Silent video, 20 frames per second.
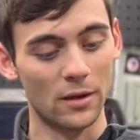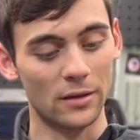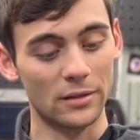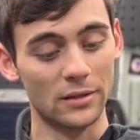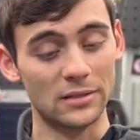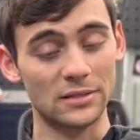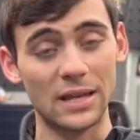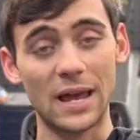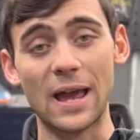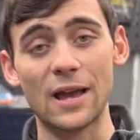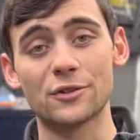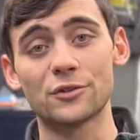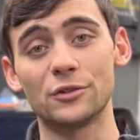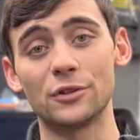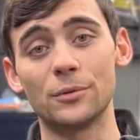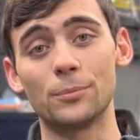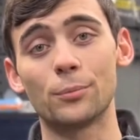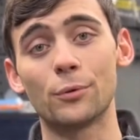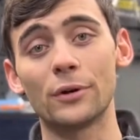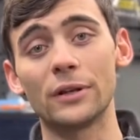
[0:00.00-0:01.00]
is
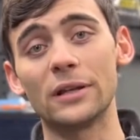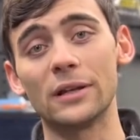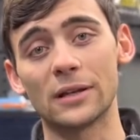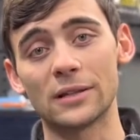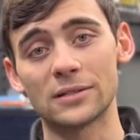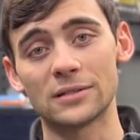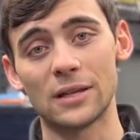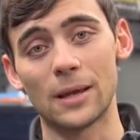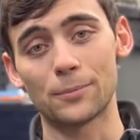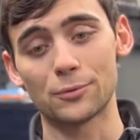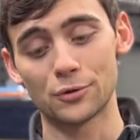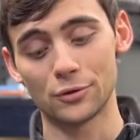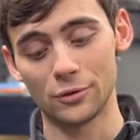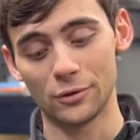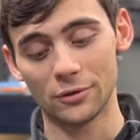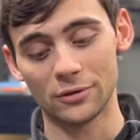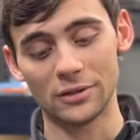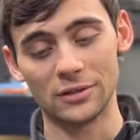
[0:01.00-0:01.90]
actually pretty exceptional